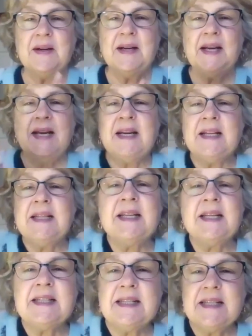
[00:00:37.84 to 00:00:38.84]
Well, at the
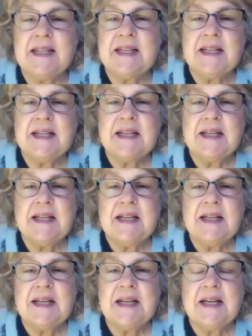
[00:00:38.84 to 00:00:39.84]
hospital in
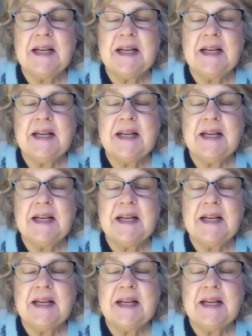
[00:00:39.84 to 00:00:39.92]
Everett, we